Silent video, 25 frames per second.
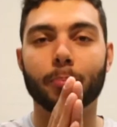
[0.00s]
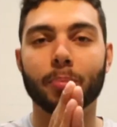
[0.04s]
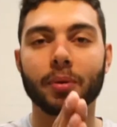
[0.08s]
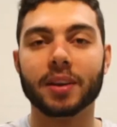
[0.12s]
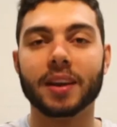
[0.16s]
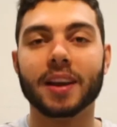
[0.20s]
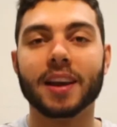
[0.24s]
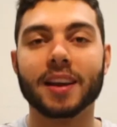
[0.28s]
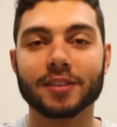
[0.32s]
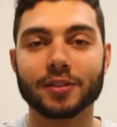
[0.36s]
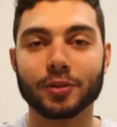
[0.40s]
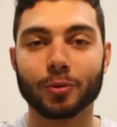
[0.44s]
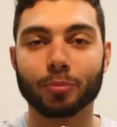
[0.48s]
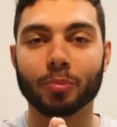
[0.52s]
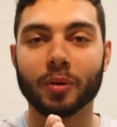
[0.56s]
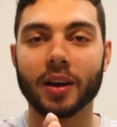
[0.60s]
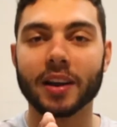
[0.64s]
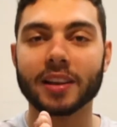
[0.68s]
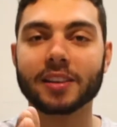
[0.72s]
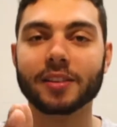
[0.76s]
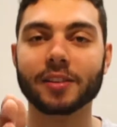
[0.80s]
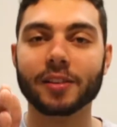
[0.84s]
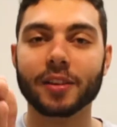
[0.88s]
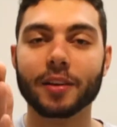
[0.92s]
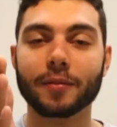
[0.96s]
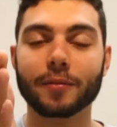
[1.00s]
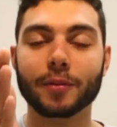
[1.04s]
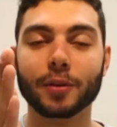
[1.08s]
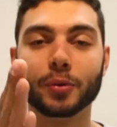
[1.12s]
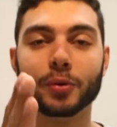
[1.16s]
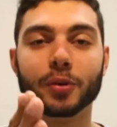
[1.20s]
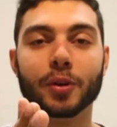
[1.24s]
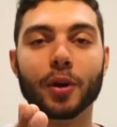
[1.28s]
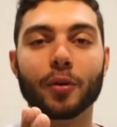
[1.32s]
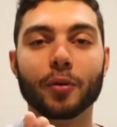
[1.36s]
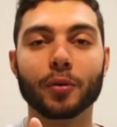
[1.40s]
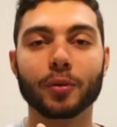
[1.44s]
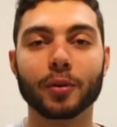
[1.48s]
But yeah, so practically, if you
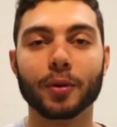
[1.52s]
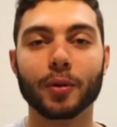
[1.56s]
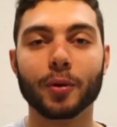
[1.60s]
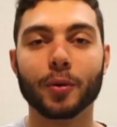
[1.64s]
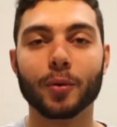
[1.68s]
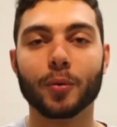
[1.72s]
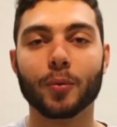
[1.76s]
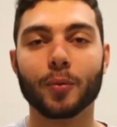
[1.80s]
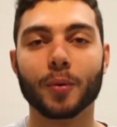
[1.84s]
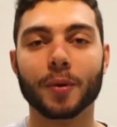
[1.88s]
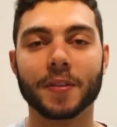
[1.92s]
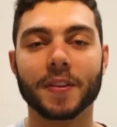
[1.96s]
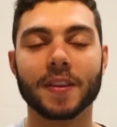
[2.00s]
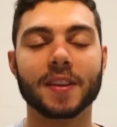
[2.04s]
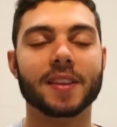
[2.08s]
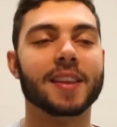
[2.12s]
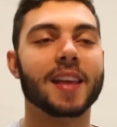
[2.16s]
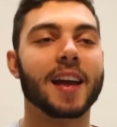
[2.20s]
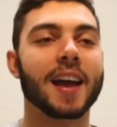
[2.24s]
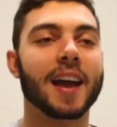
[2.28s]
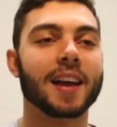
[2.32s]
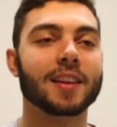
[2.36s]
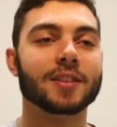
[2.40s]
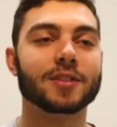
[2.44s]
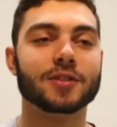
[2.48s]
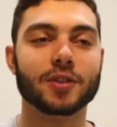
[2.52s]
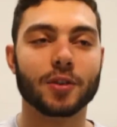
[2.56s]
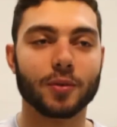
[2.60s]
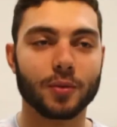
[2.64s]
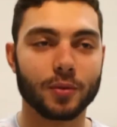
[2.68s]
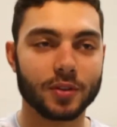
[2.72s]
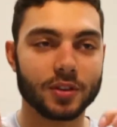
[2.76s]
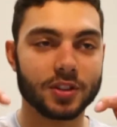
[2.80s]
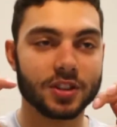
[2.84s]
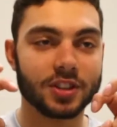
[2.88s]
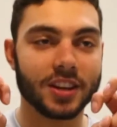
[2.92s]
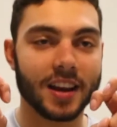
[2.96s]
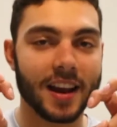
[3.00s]
don't know what the dad
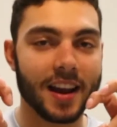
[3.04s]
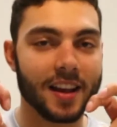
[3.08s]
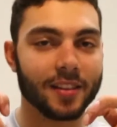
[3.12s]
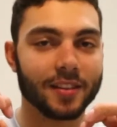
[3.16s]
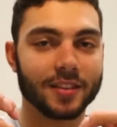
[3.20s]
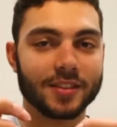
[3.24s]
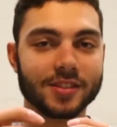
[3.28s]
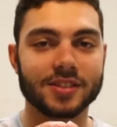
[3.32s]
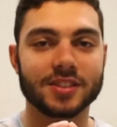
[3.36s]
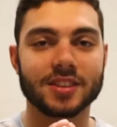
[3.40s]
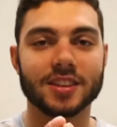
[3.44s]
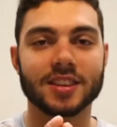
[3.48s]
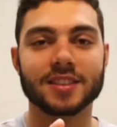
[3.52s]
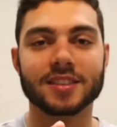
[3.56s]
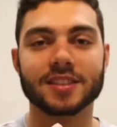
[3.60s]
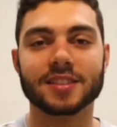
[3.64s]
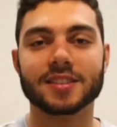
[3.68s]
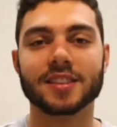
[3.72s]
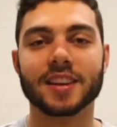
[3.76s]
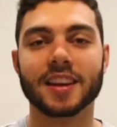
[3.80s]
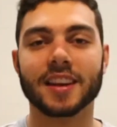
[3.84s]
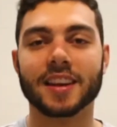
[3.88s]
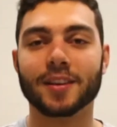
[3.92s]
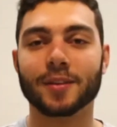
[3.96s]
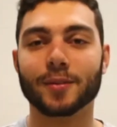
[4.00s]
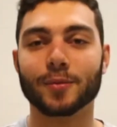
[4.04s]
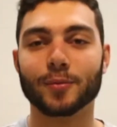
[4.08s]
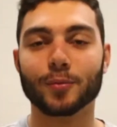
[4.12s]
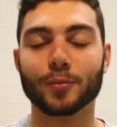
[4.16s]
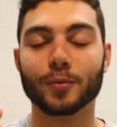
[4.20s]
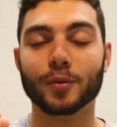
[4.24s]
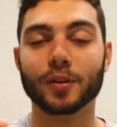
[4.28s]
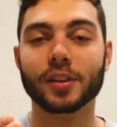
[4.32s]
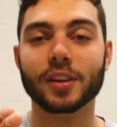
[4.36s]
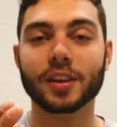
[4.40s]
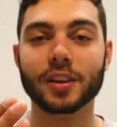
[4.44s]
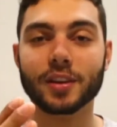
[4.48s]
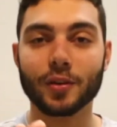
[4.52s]
joke challenge is, it's like
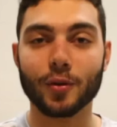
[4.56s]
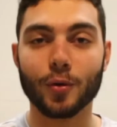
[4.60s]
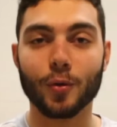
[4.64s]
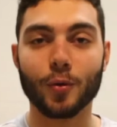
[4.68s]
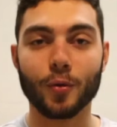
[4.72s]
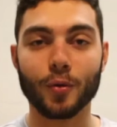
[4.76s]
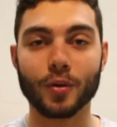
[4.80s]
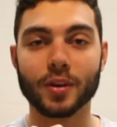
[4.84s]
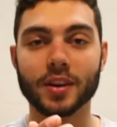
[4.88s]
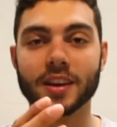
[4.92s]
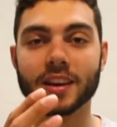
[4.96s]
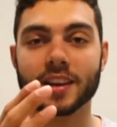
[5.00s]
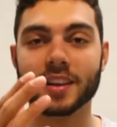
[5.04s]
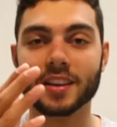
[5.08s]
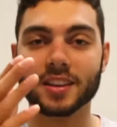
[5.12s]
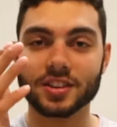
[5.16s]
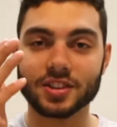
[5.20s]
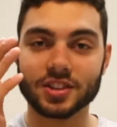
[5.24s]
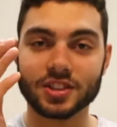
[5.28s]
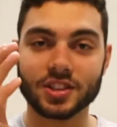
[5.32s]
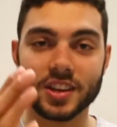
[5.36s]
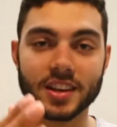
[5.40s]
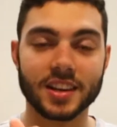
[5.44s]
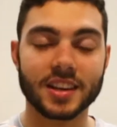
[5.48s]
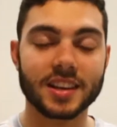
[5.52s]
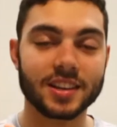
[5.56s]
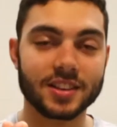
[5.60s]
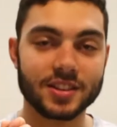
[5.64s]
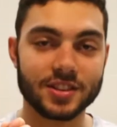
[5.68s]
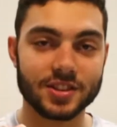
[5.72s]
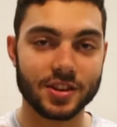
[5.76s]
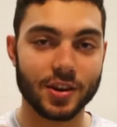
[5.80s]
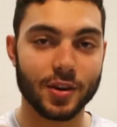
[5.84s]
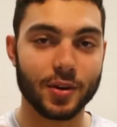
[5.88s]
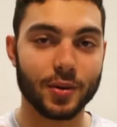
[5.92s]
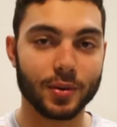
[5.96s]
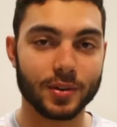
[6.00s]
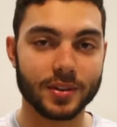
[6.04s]
really corny, shitty
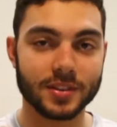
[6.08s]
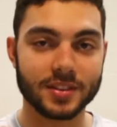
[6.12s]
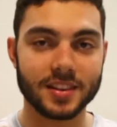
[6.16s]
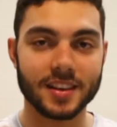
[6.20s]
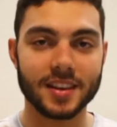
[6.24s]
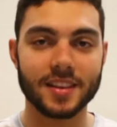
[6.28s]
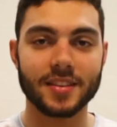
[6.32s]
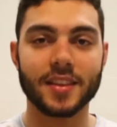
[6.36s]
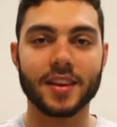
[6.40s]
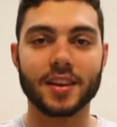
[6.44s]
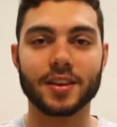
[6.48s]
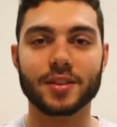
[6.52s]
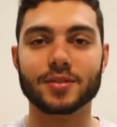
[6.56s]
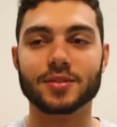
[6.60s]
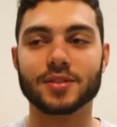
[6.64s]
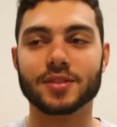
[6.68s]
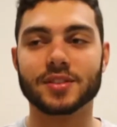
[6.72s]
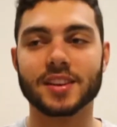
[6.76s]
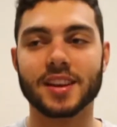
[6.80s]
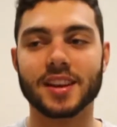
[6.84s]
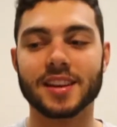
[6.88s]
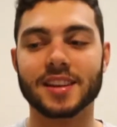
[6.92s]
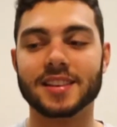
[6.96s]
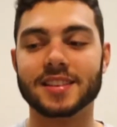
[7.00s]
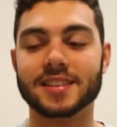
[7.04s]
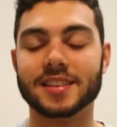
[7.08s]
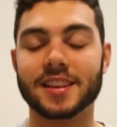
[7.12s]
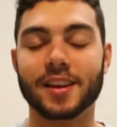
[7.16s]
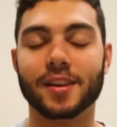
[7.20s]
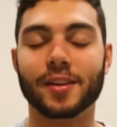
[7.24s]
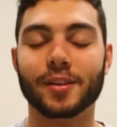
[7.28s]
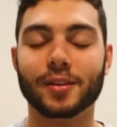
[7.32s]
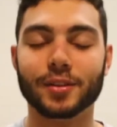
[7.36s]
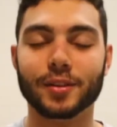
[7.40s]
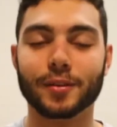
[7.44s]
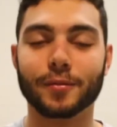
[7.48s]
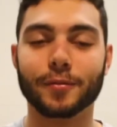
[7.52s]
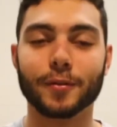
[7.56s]
jokes that you just kind of
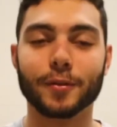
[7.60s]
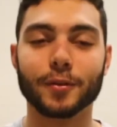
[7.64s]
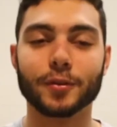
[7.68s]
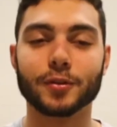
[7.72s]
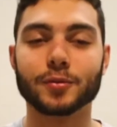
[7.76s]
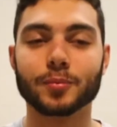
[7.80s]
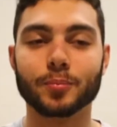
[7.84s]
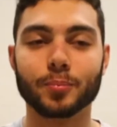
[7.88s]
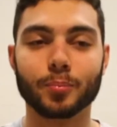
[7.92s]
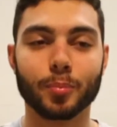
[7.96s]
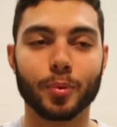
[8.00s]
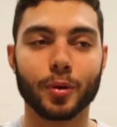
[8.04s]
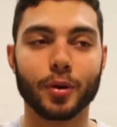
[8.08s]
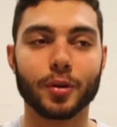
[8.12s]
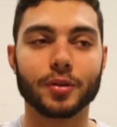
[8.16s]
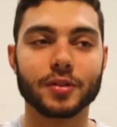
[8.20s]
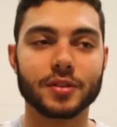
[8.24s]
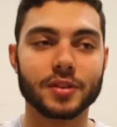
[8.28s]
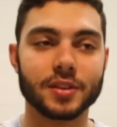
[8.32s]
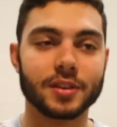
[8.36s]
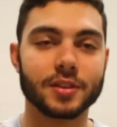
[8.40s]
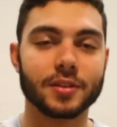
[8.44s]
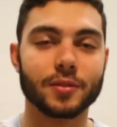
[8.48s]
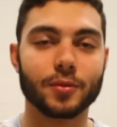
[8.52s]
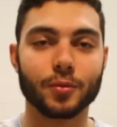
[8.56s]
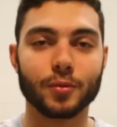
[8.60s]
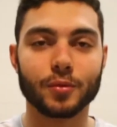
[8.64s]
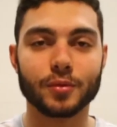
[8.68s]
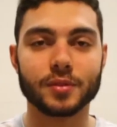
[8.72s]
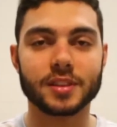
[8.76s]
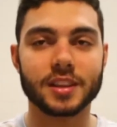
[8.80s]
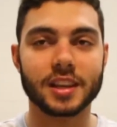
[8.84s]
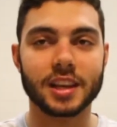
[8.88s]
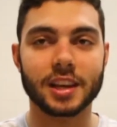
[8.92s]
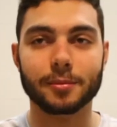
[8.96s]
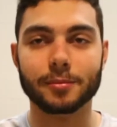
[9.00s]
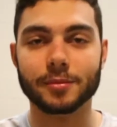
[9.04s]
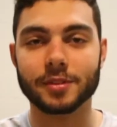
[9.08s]
tell, and the first person or
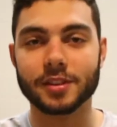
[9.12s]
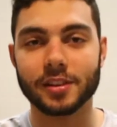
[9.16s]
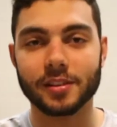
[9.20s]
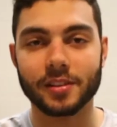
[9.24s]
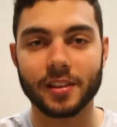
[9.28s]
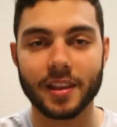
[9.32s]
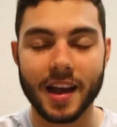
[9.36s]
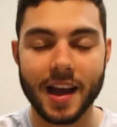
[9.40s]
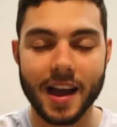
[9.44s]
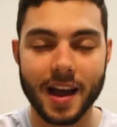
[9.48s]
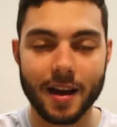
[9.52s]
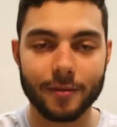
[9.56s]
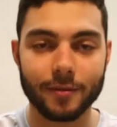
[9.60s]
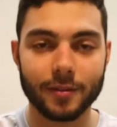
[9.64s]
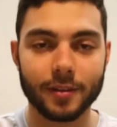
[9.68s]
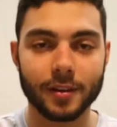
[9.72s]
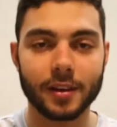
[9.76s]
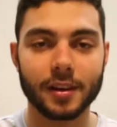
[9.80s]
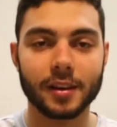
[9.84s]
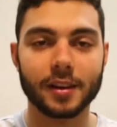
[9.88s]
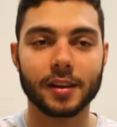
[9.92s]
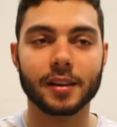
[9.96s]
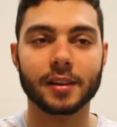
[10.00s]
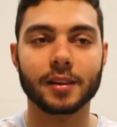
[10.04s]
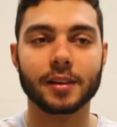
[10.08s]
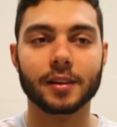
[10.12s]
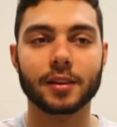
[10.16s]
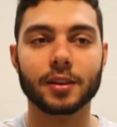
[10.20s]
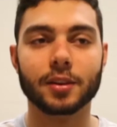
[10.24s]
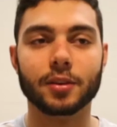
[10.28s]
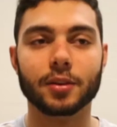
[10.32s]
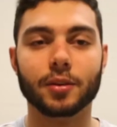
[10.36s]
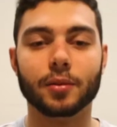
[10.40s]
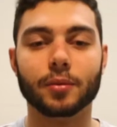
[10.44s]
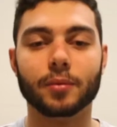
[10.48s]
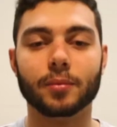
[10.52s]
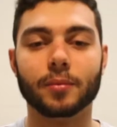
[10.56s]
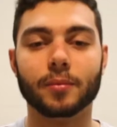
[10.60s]
team to laugh, you
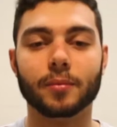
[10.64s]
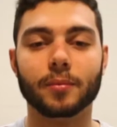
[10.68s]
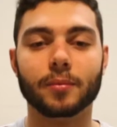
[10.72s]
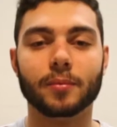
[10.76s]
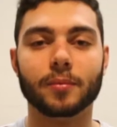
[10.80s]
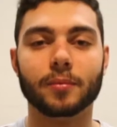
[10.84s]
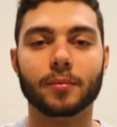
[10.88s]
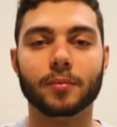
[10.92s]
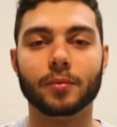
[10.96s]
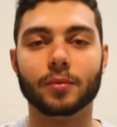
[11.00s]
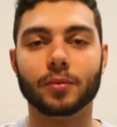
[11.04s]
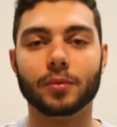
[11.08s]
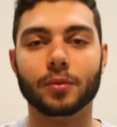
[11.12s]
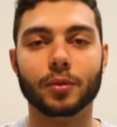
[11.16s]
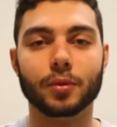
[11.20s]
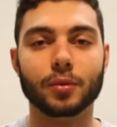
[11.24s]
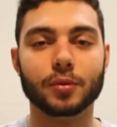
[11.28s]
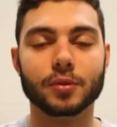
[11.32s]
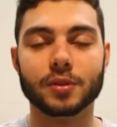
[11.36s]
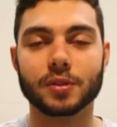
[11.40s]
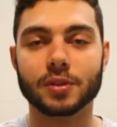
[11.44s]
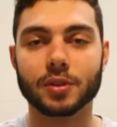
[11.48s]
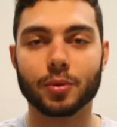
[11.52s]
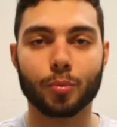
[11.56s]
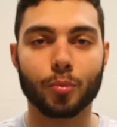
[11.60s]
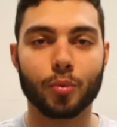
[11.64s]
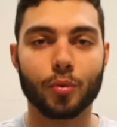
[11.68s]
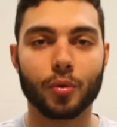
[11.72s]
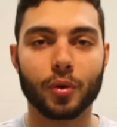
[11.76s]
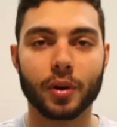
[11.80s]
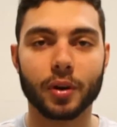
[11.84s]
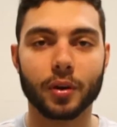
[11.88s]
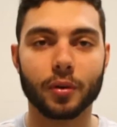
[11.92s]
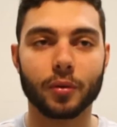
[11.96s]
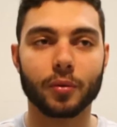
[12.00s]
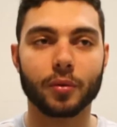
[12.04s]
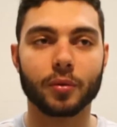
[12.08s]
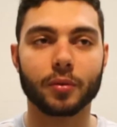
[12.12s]
know, loses a
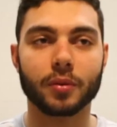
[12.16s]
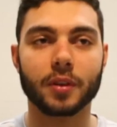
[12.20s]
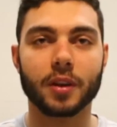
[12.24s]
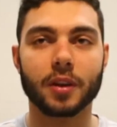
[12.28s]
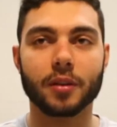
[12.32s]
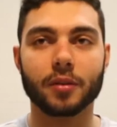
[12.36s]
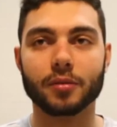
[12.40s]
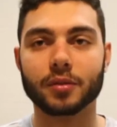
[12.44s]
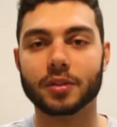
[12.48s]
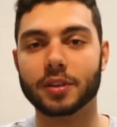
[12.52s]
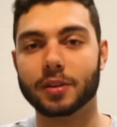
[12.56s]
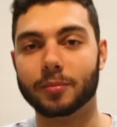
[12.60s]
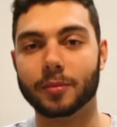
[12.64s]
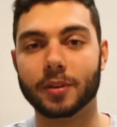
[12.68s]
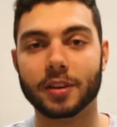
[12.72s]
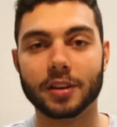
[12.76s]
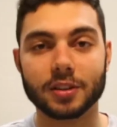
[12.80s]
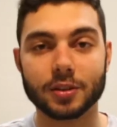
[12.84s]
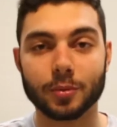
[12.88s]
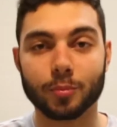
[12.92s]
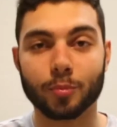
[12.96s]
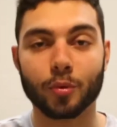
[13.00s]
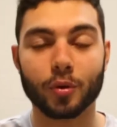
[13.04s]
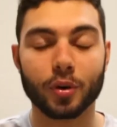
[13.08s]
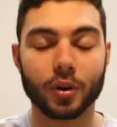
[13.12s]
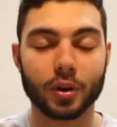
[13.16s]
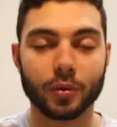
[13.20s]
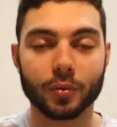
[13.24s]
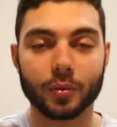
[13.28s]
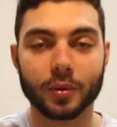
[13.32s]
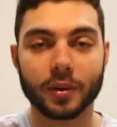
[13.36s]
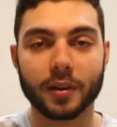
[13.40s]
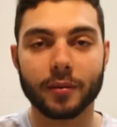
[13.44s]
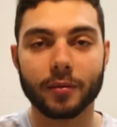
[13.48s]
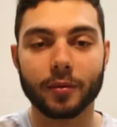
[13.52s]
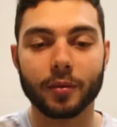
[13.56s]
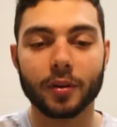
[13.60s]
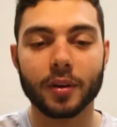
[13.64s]
point, or the other team gets a point or
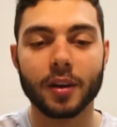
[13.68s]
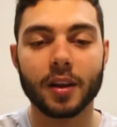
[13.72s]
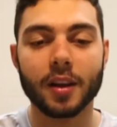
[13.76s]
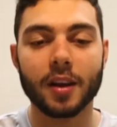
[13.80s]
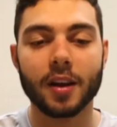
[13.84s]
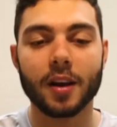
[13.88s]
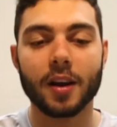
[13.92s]
whatever.